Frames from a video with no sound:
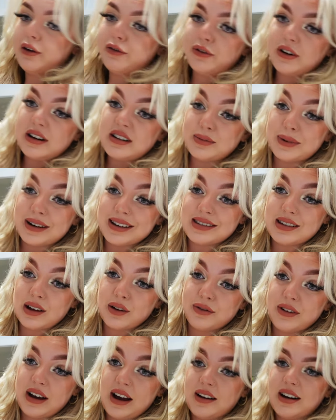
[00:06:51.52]
I freaked
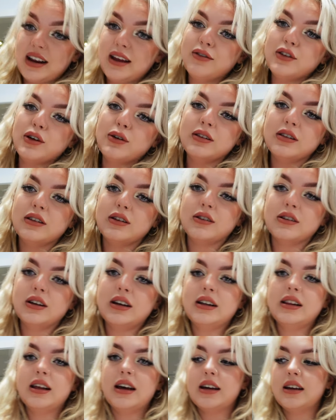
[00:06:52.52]
myself out, even though
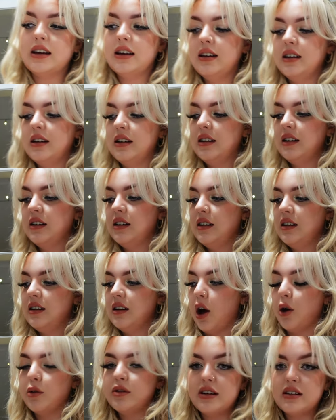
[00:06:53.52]
literally like,
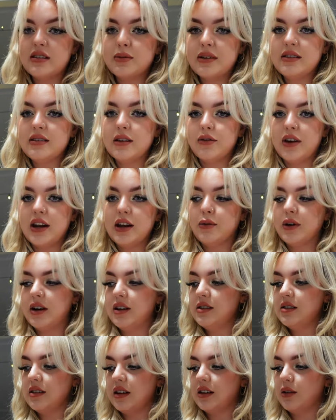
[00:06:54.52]
I'll test myself
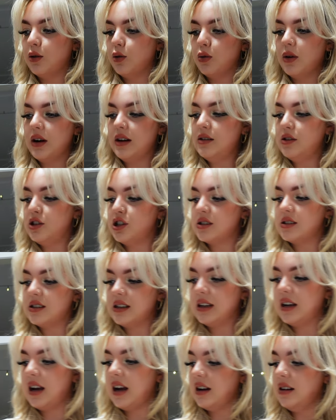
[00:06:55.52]
anyways, like always, just
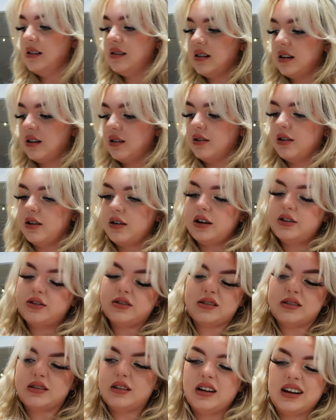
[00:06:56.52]
in case. I don't know,
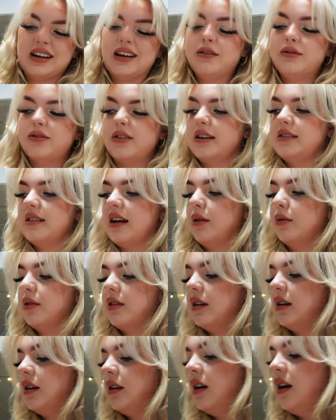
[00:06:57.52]
I get freaked out
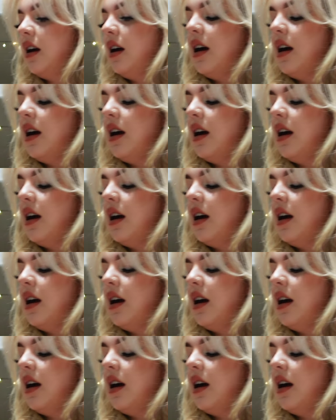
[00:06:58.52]
with it.